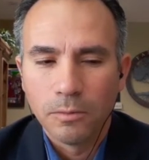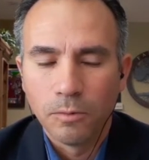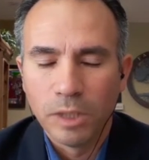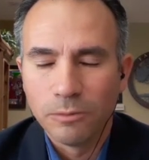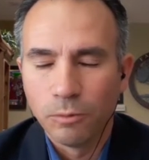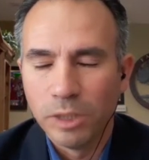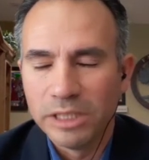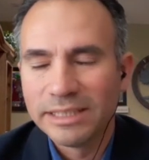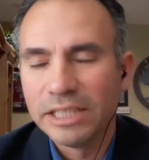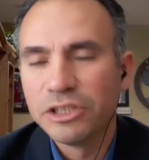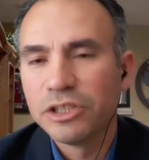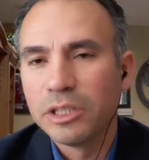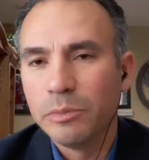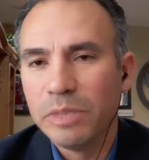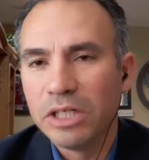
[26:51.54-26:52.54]
would
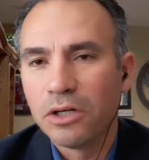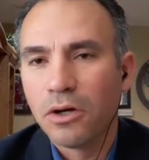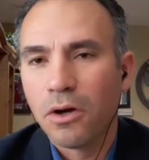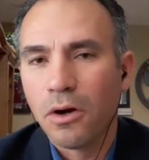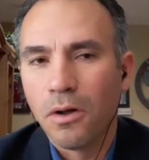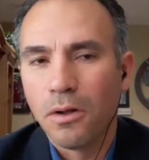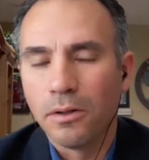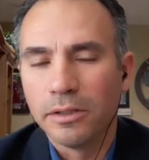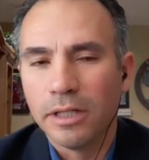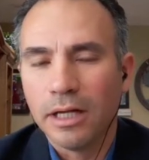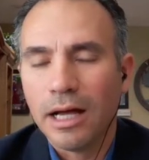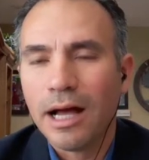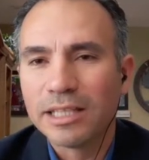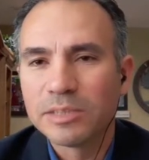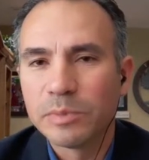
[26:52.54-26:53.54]
essentially be called
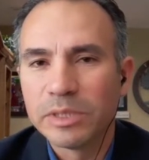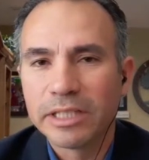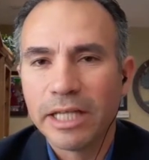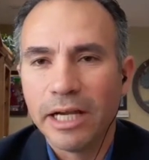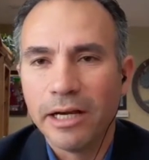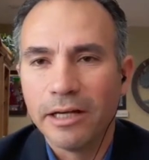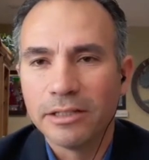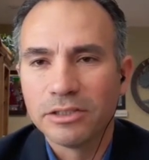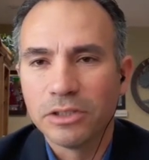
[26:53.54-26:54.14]
hospice care.